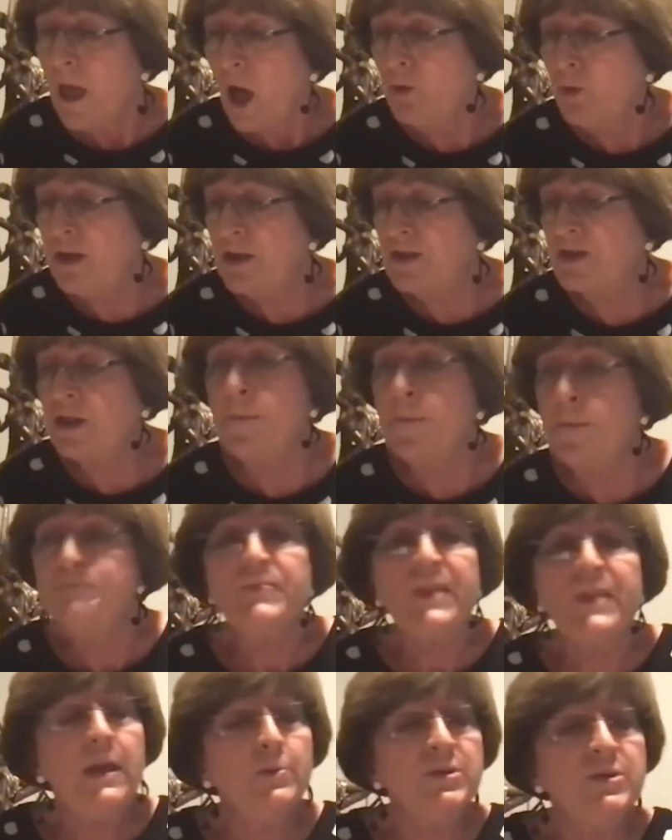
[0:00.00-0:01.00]
Okay, so
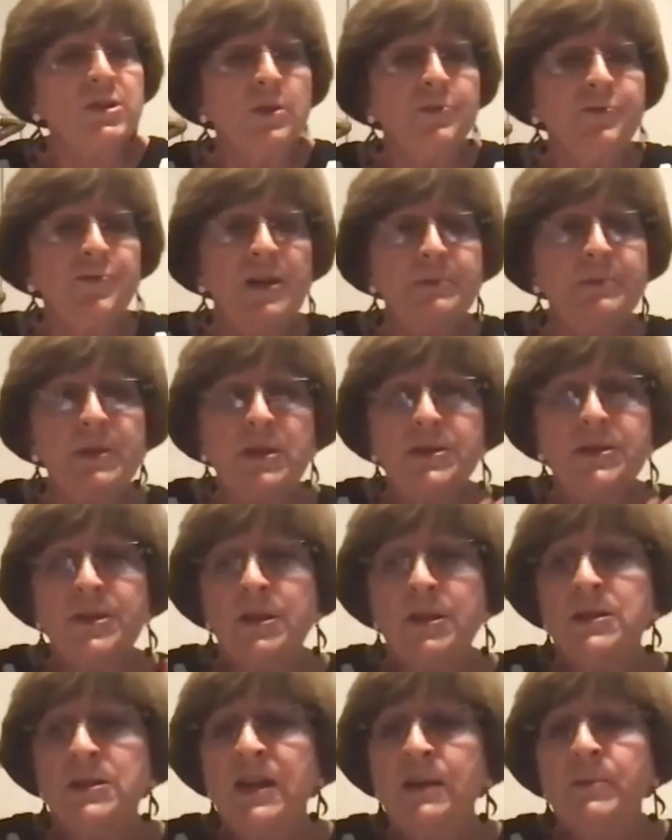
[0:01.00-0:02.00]
it was so fun, because
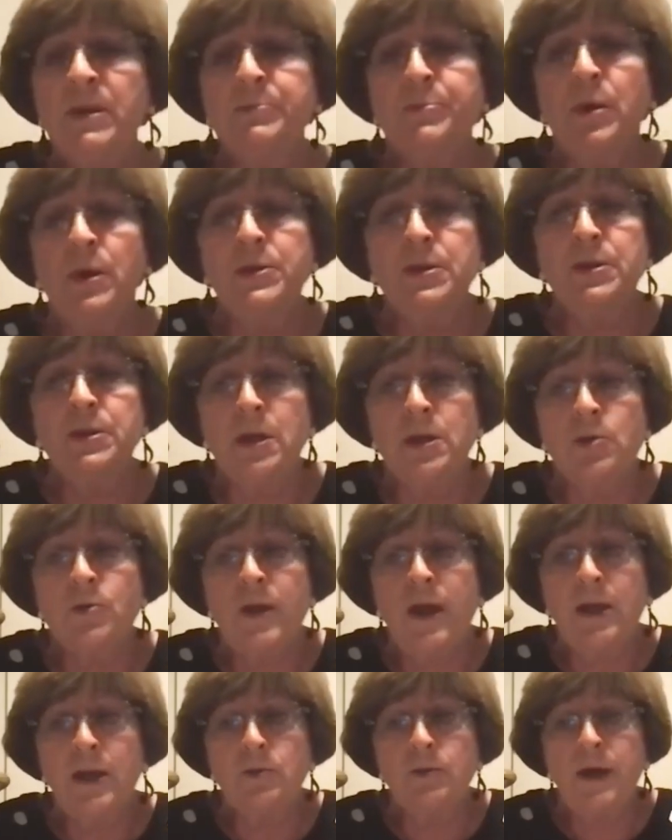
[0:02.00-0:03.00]
anytime I brought the
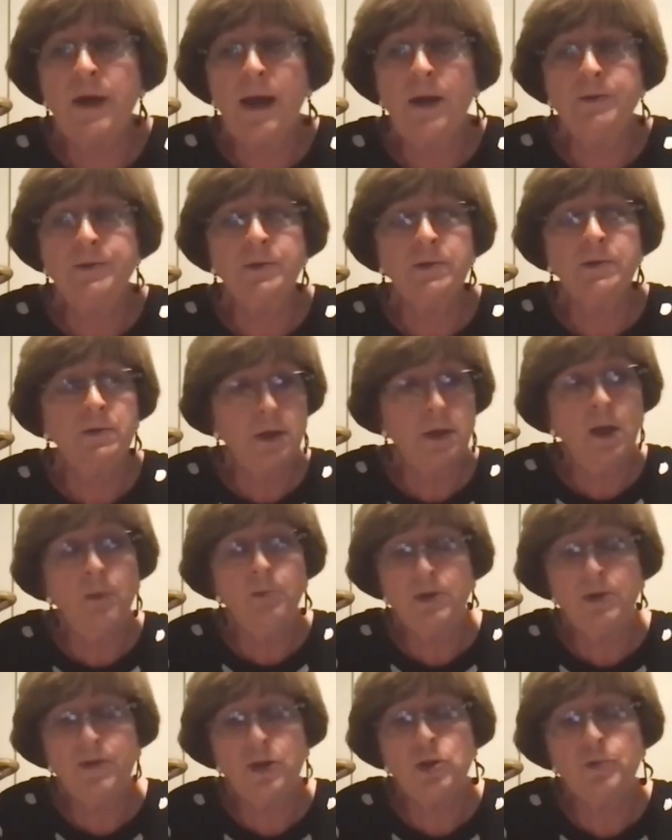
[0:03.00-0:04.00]
Nutcracker out, or a
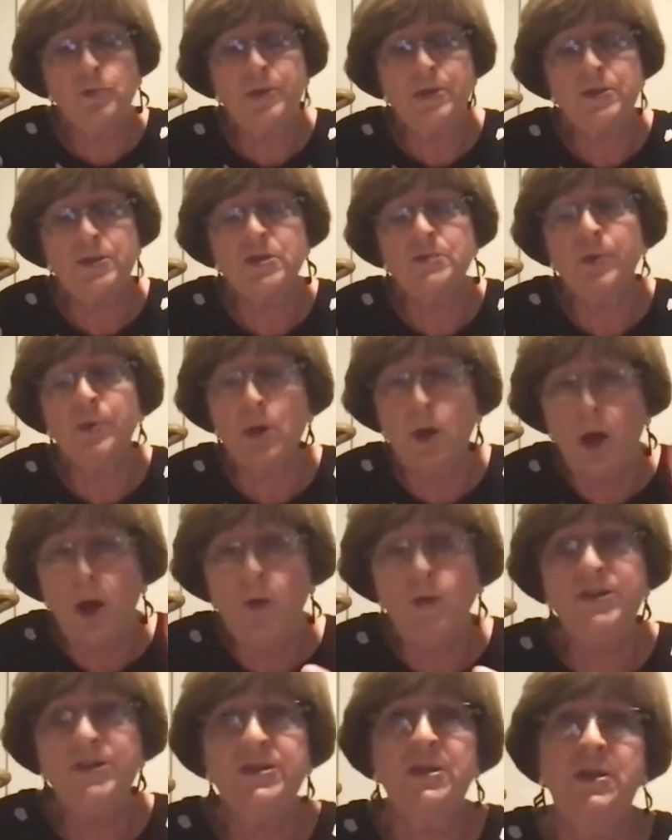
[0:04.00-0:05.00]
number of other pieces, but
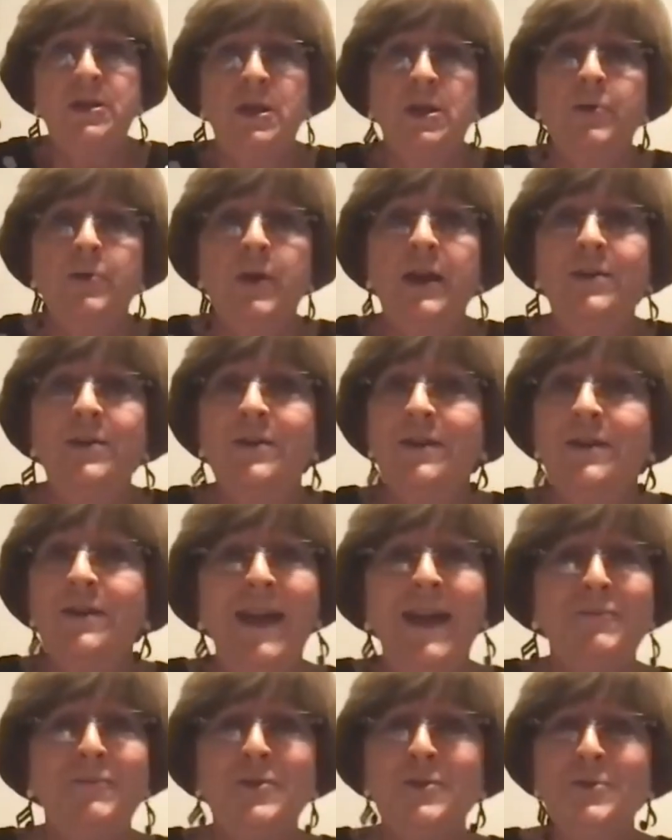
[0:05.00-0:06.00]
always the Nutcracker,
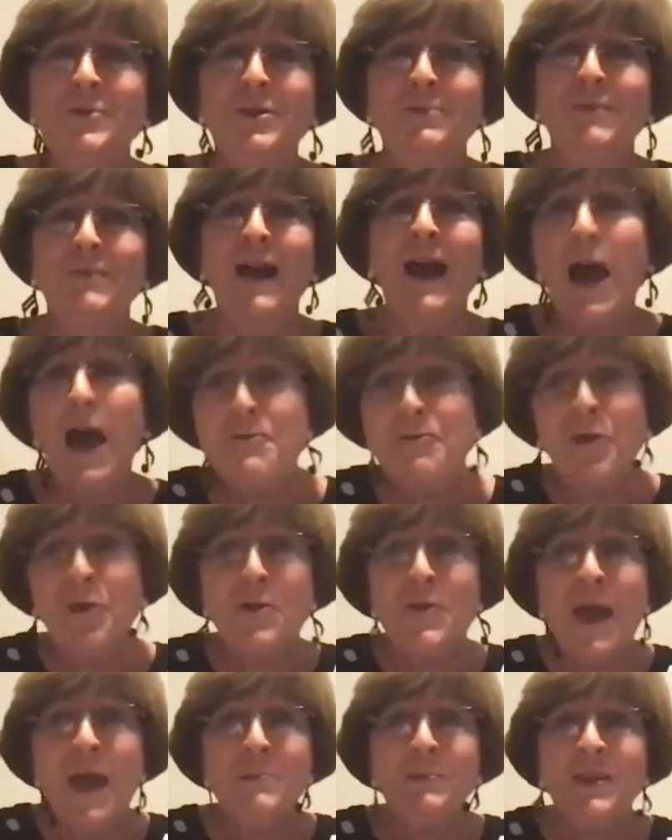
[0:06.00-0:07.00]
half the room, I've
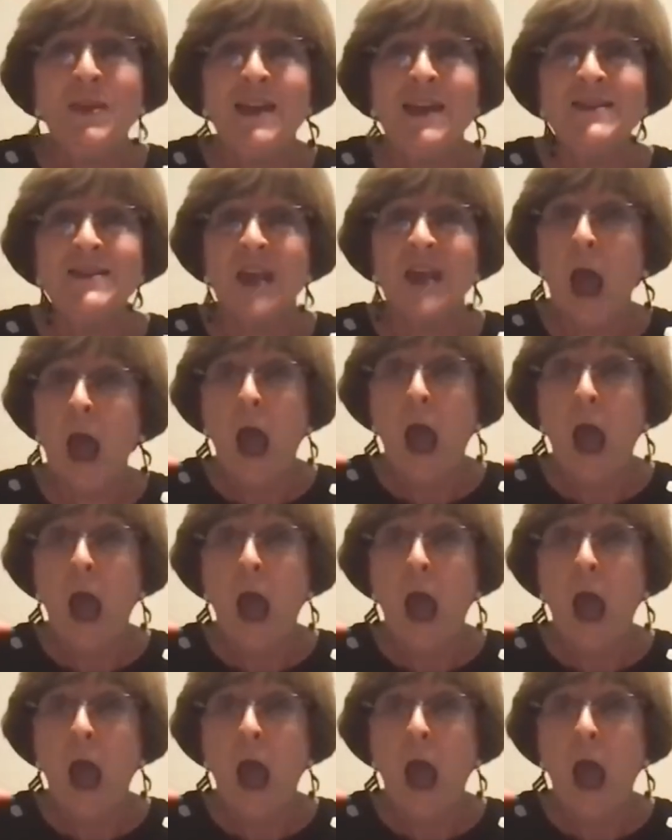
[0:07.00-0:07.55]
heard that piece.